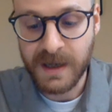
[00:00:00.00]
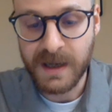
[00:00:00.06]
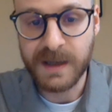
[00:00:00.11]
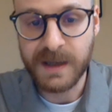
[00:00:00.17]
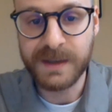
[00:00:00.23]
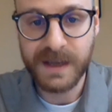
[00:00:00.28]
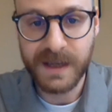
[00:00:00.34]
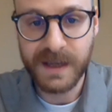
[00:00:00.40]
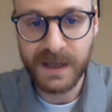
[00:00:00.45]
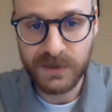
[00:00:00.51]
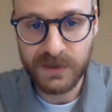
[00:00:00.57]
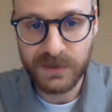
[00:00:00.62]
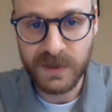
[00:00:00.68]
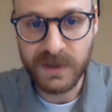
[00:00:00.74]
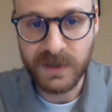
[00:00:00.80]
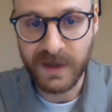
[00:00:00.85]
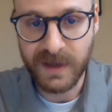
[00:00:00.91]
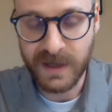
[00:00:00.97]
in the
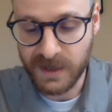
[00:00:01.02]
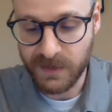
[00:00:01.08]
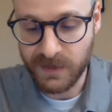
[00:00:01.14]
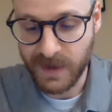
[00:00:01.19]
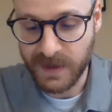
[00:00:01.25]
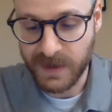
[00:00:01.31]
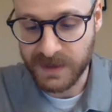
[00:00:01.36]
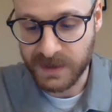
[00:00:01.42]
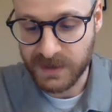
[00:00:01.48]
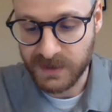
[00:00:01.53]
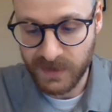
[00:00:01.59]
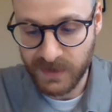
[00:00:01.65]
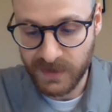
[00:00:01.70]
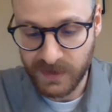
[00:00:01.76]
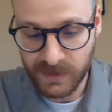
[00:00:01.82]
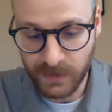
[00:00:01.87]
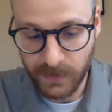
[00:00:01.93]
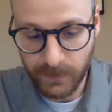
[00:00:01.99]
history of anti-racist
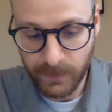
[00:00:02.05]
struggle.